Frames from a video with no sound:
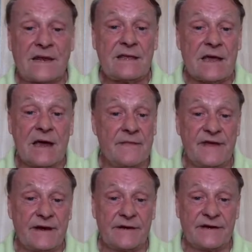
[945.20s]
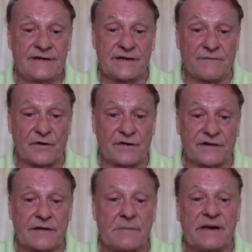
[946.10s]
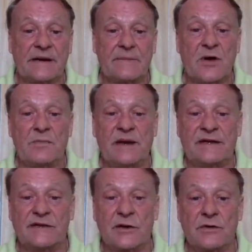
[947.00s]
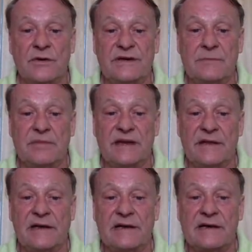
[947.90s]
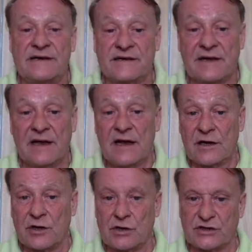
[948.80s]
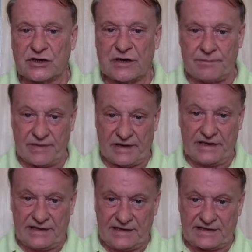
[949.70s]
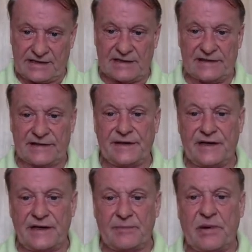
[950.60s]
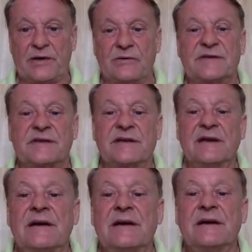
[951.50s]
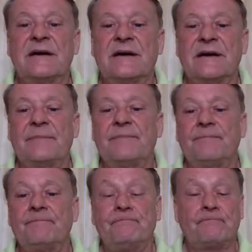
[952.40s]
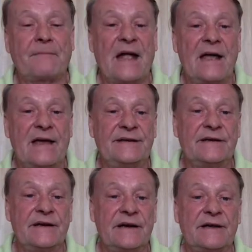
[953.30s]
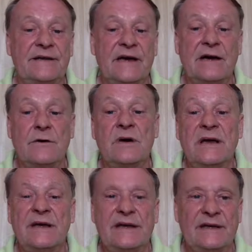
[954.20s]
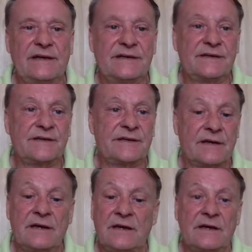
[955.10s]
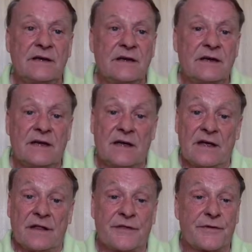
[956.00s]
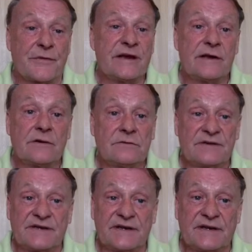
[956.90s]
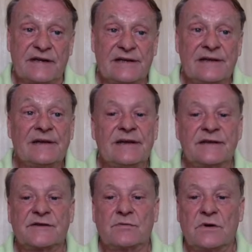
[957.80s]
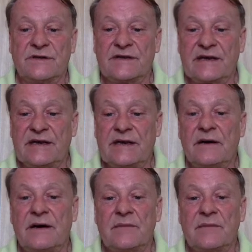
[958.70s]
there is the first of them, and I'm hoping it's not going to be the last. Kotchap, easy little near post header, and now it is 3-0, and Swansea are